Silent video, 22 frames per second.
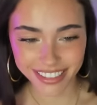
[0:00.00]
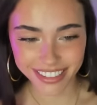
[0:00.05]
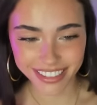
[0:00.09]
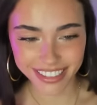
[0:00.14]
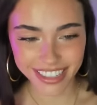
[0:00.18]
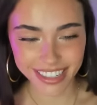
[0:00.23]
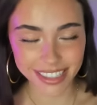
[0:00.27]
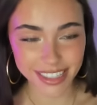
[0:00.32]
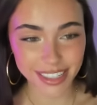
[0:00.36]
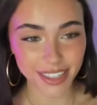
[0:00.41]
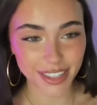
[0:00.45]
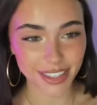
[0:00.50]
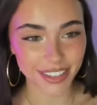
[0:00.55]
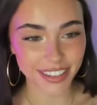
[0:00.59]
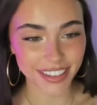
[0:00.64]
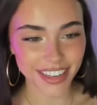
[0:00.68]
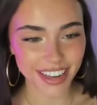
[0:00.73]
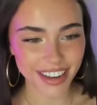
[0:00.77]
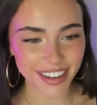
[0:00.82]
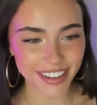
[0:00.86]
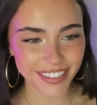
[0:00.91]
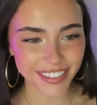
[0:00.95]
Is it, Is good, it
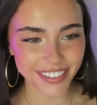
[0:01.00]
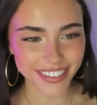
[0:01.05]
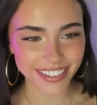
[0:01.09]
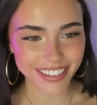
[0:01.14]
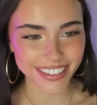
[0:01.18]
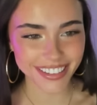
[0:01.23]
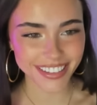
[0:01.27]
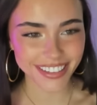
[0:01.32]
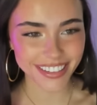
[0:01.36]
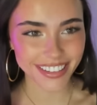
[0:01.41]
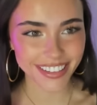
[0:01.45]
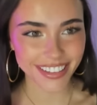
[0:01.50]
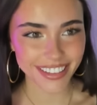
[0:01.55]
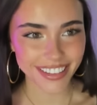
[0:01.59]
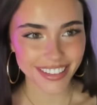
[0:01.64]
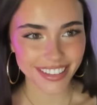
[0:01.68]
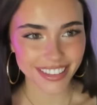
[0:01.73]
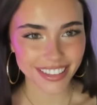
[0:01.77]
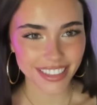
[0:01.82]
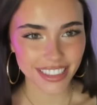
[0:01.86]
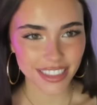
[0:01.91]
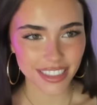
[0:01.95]
good now?
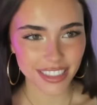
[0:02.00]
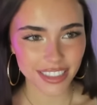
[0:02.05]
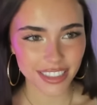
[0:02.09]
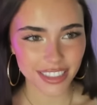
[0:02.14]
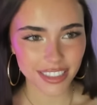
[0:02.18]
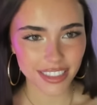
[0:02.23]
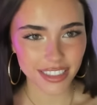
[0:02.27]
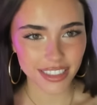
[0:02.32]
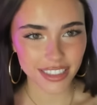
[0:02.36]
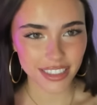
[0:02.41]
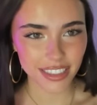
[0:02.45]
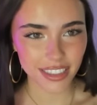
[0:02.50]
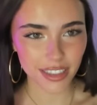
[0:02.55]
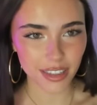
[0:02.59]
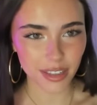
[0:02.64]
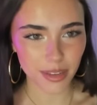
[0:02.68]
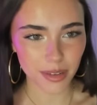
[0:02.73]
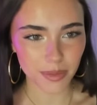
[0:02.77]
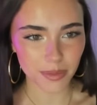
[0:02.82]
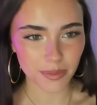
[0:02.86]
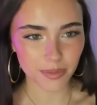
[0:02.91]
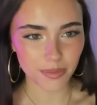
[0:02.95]
now? Um,
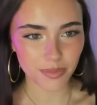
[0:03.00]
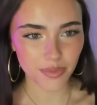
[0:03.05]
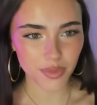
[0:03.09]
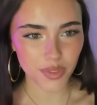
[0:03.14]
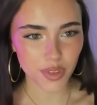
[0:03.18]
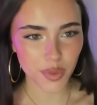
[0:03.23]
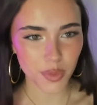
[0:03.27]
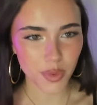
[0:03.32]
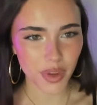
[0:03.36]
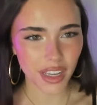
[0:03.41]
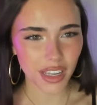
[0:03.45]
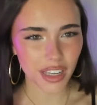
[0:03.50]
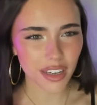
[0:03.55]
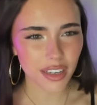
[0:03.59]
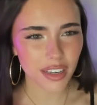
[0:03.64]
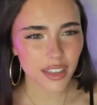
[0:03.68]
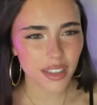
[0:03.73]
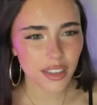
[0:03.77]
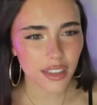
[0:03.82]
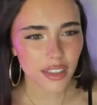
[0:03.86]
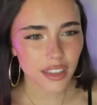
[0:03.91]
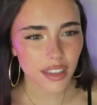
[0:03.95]
um, wait.
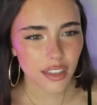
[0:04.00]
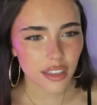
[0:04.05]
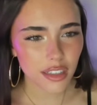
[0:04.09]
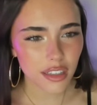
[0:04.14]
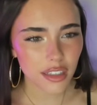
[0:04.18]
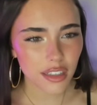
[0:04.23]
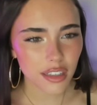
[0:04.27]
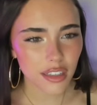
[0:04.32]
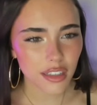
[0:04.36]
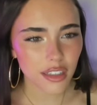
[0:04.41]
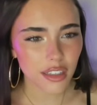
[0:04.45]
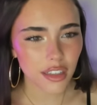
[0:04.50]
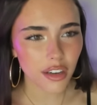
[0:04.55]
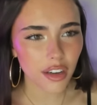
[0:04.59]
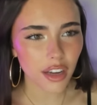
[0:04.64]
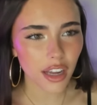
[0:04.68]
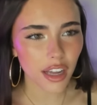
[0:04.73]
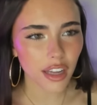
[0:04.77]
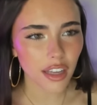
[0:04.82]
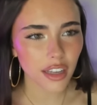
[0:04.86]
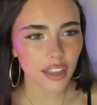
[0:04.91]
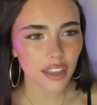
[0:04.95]
Wait.
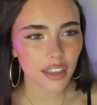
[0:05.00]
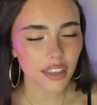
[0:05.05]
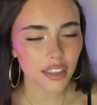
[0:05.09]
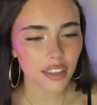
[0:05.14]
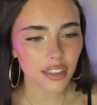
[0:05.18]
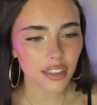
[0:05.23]
Okay. okay.